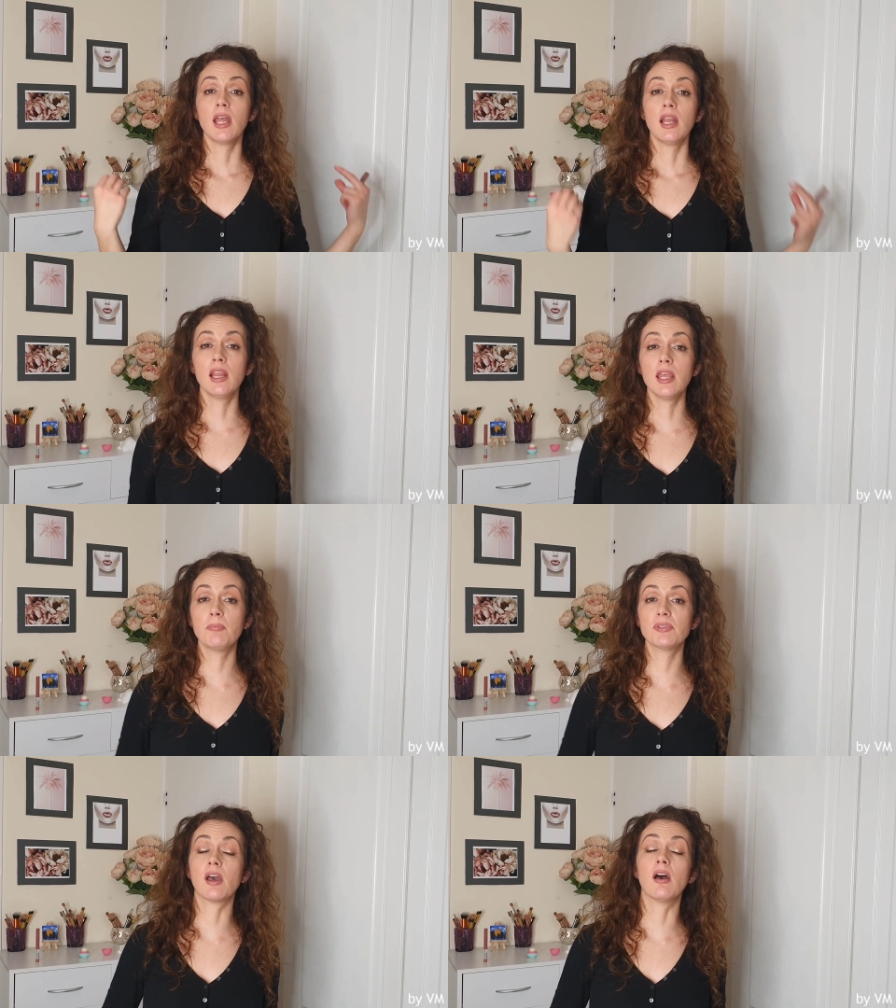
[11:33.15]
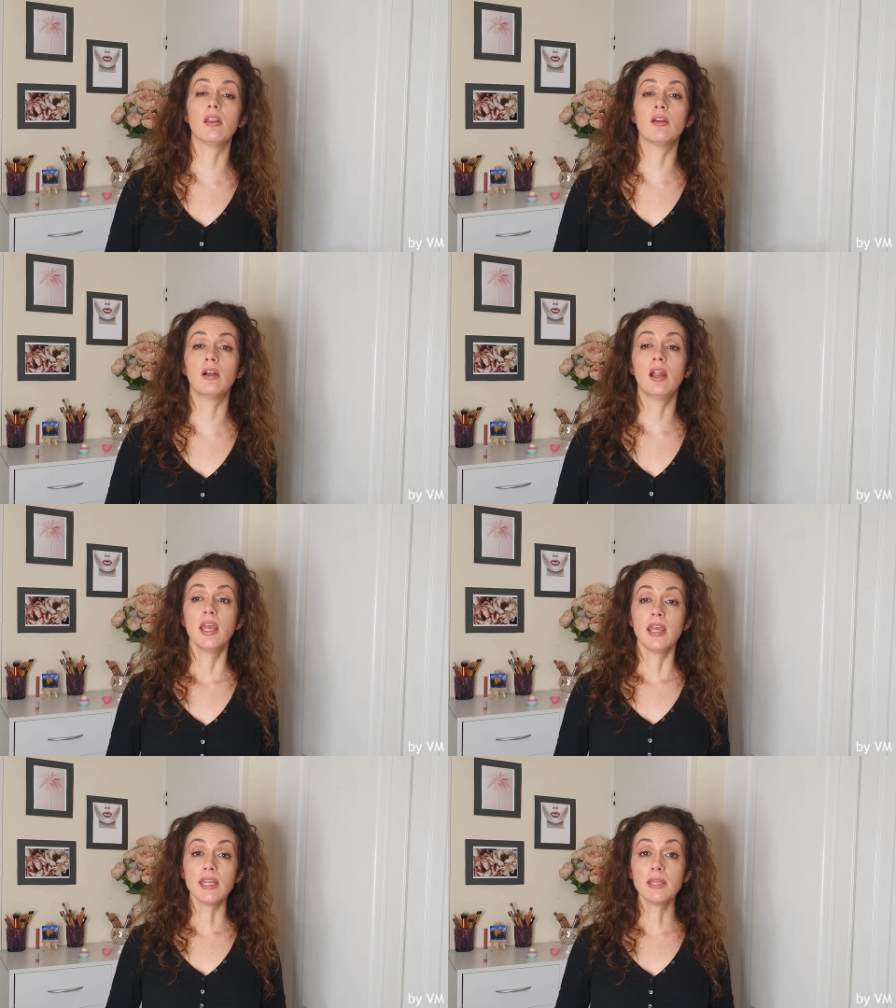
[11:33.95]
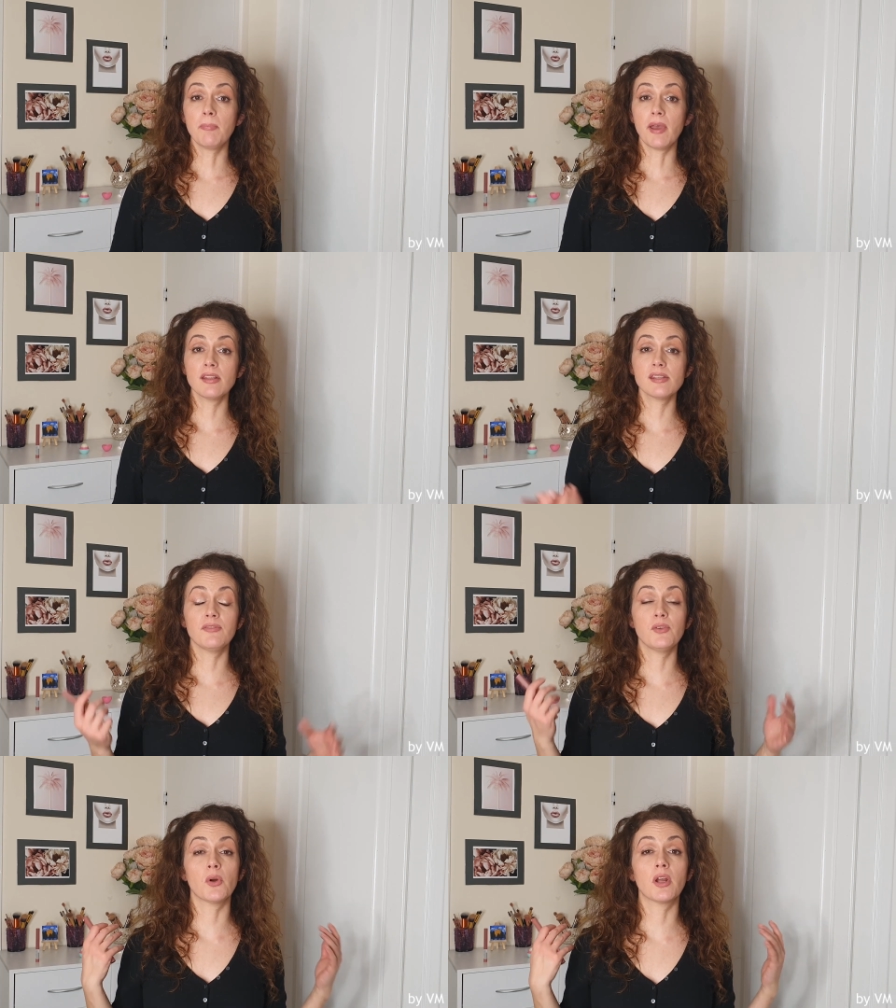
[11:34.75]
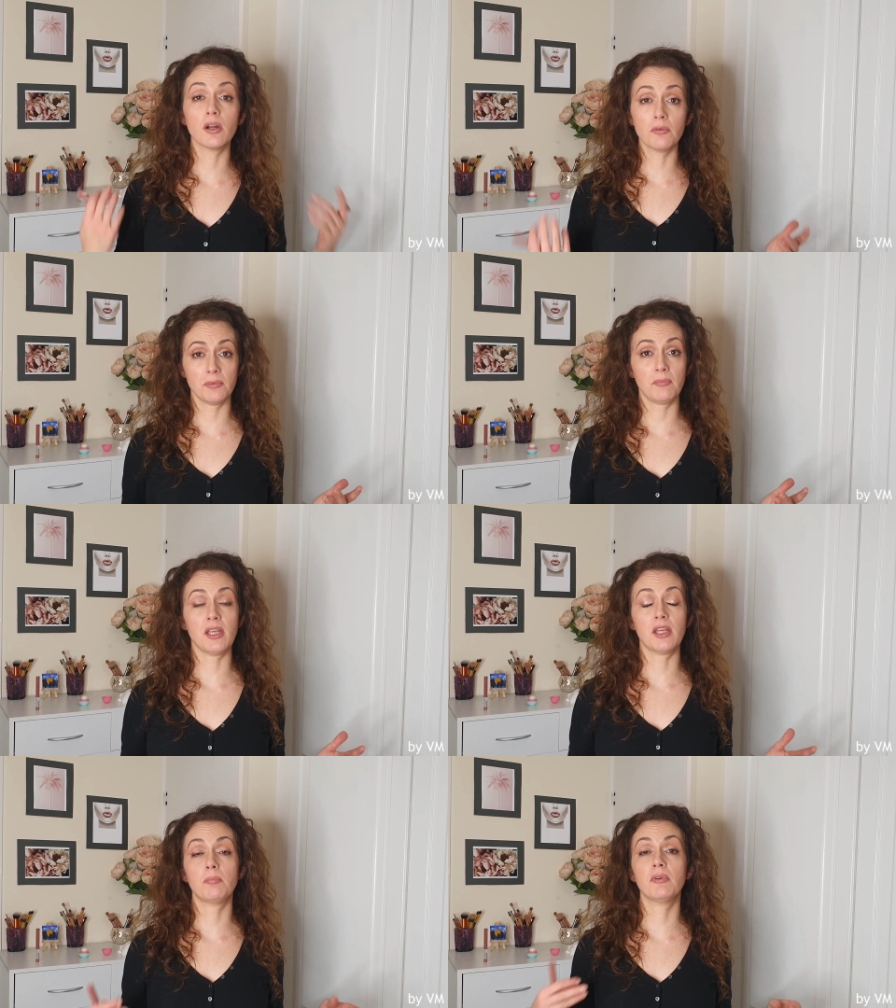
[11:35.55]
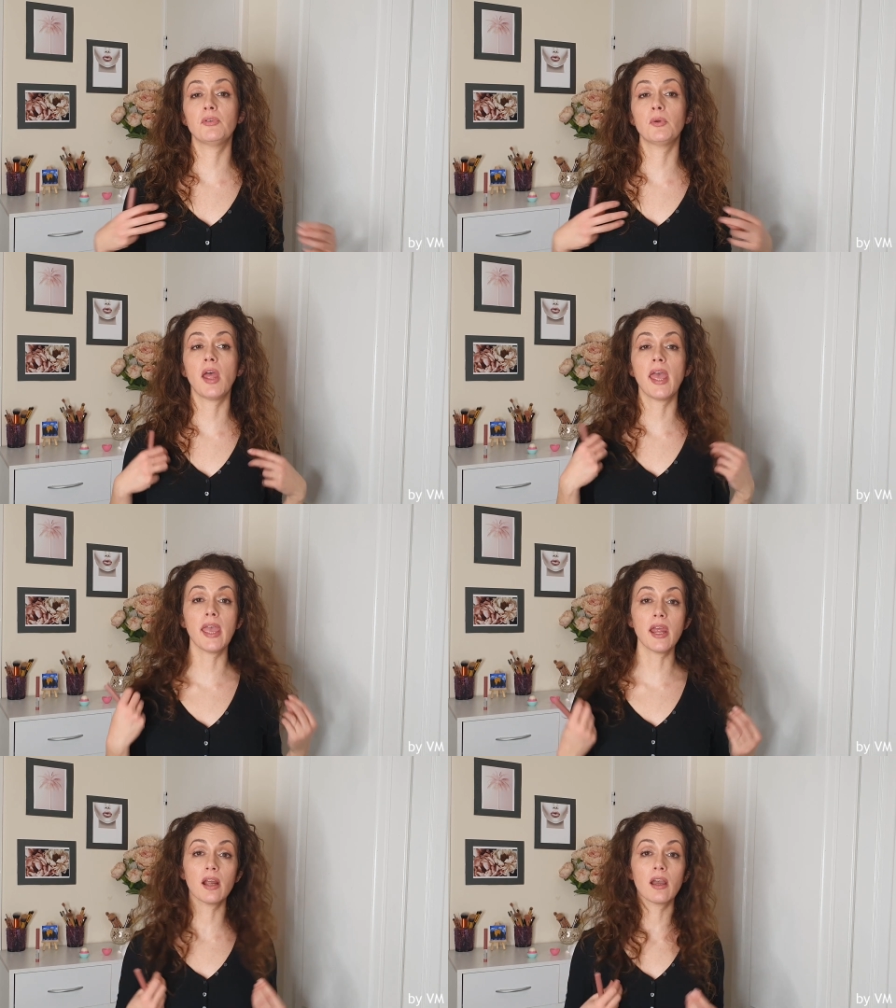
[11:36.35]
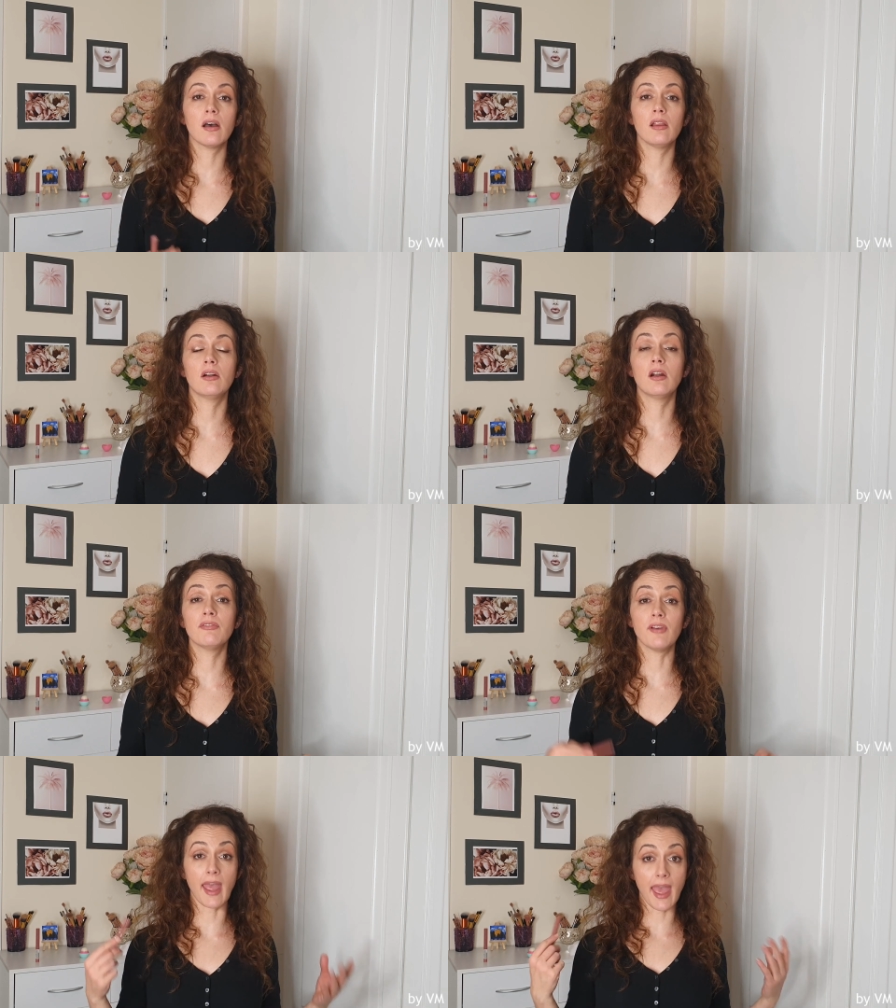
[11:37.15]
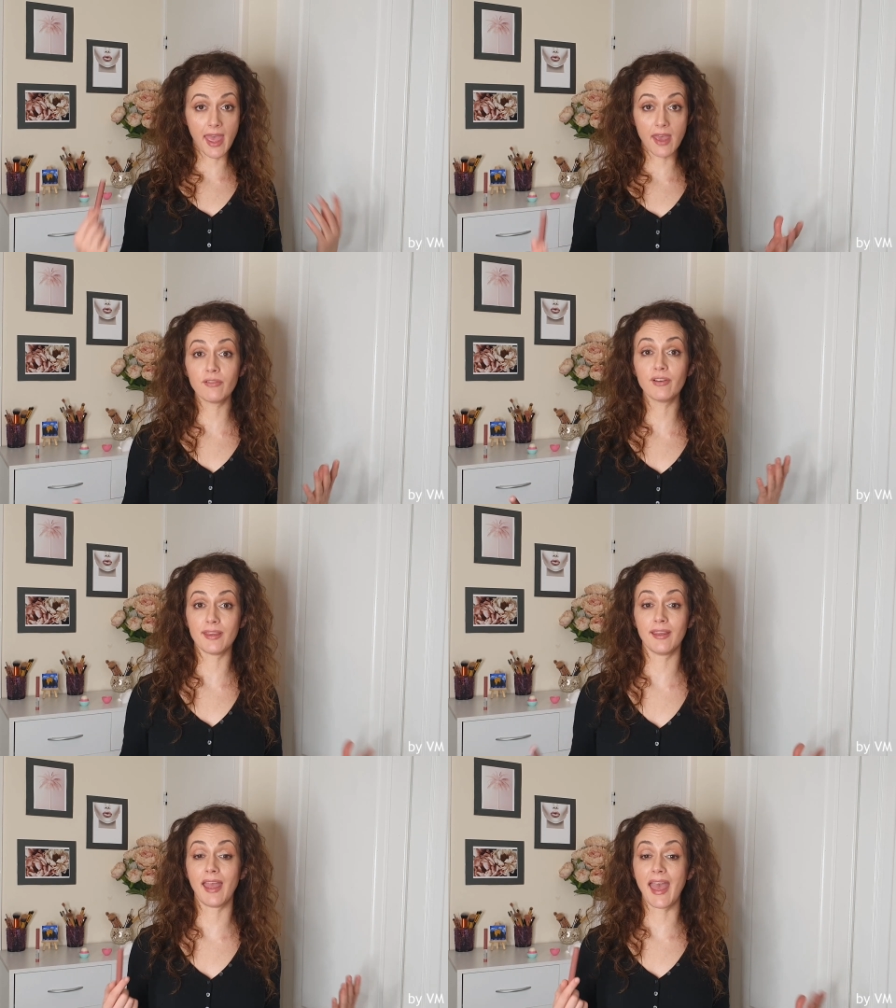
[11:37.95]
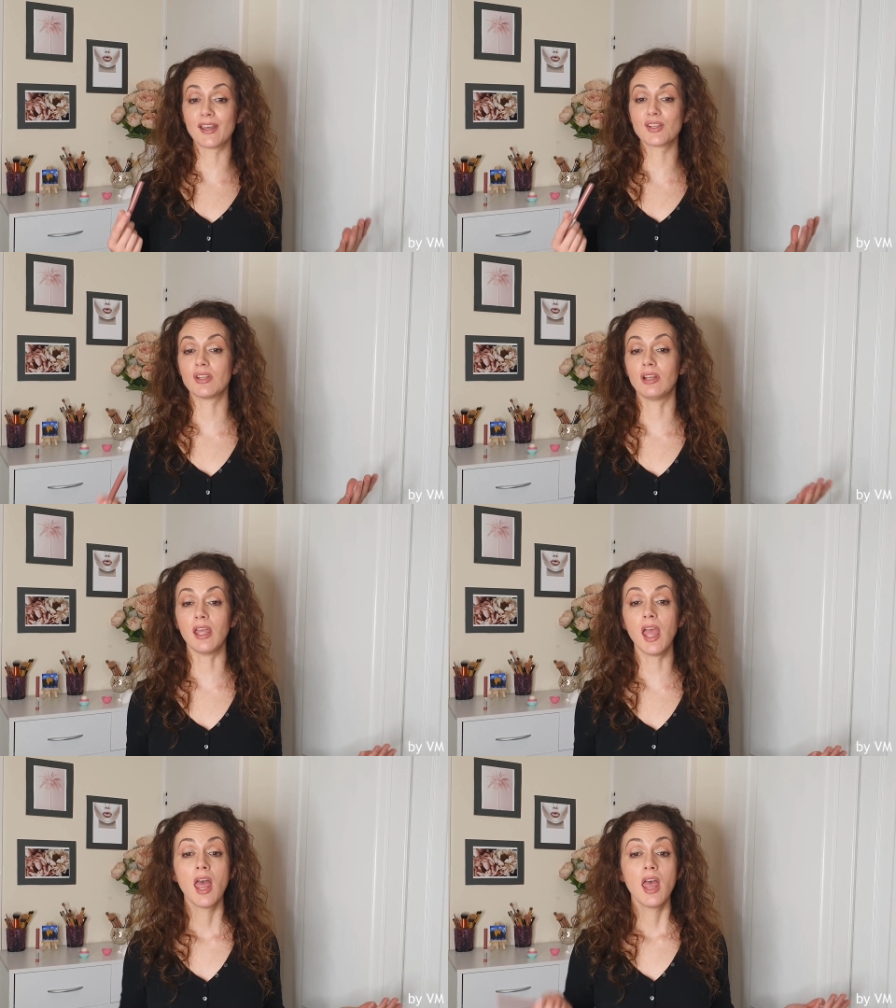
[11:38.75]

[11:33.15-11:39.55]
lips color, it depends of your current makeup, of your hair color, of everything actually.